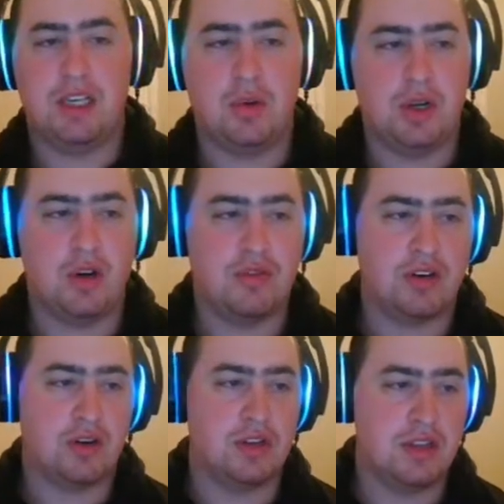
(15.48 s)
going
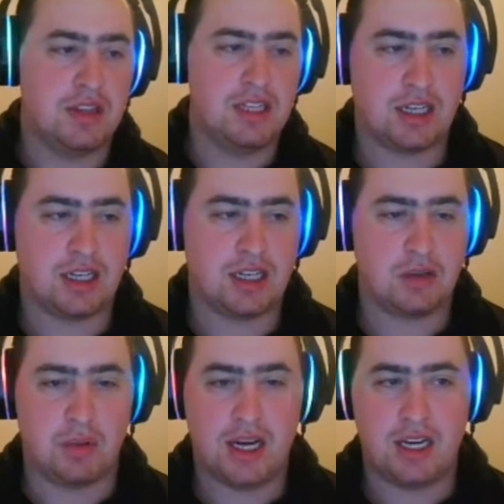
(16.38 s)
over this
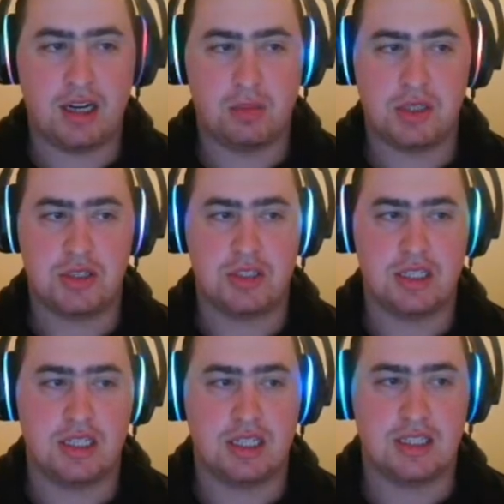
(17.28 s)
deck right here, what you
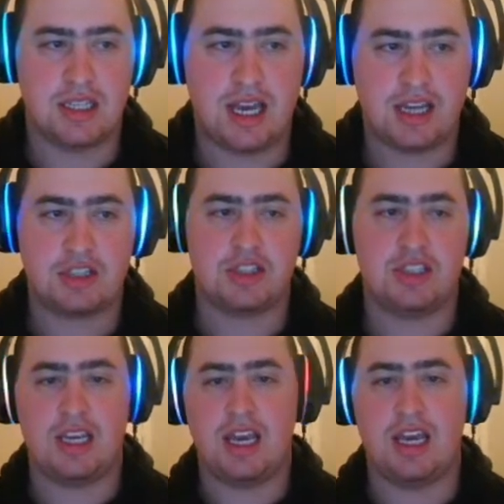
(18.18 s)
see. It's
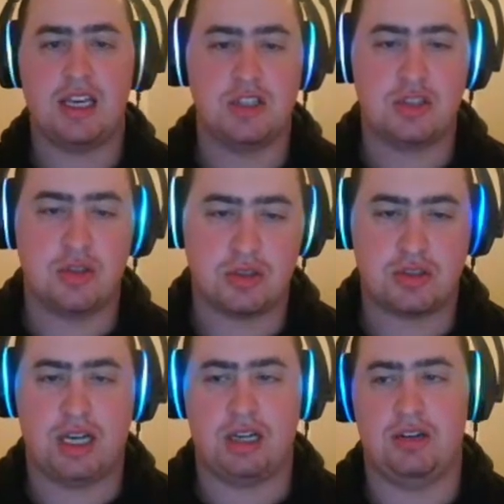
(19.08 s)
actually a Soul
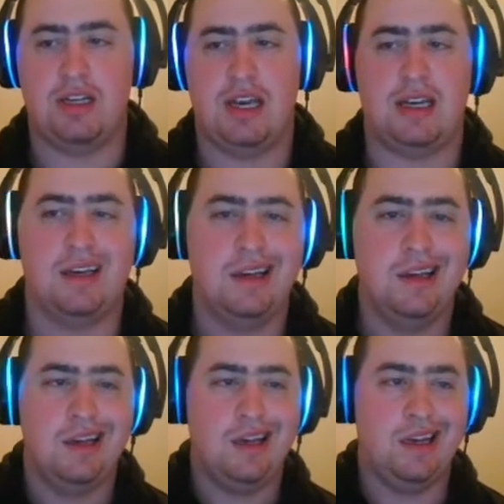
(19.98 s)
Striker deck.
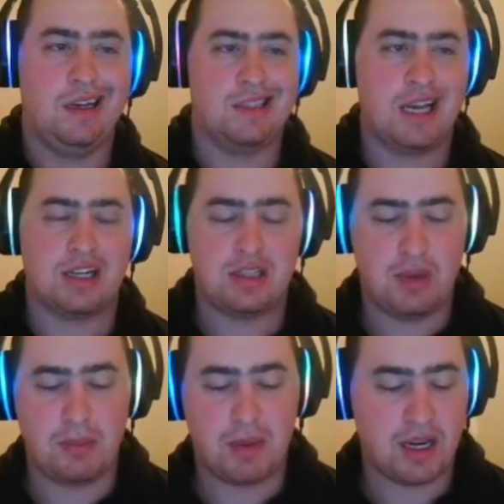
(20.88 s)
It is actually
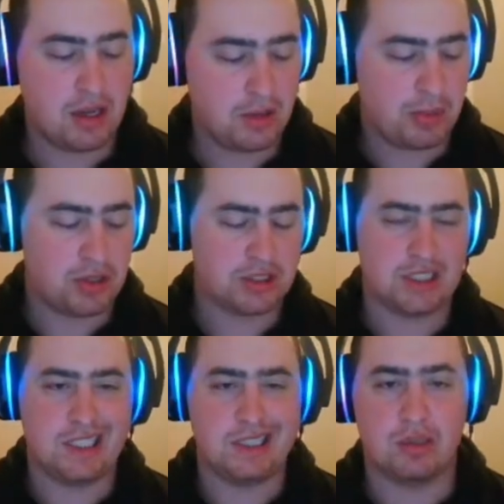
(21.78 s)
made by another
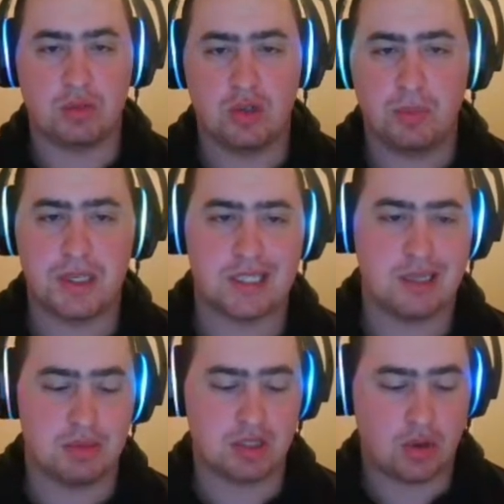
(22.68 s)
person in the group. His
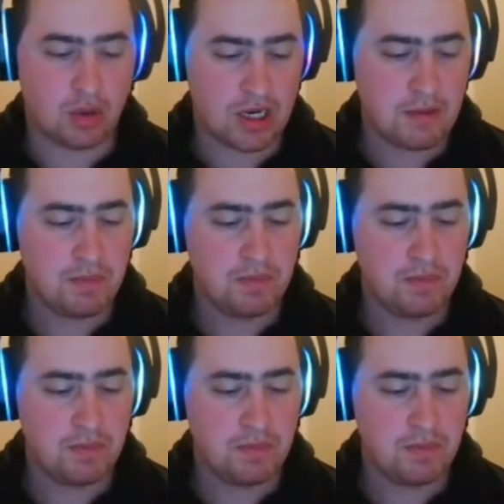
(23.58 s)
name is Kory,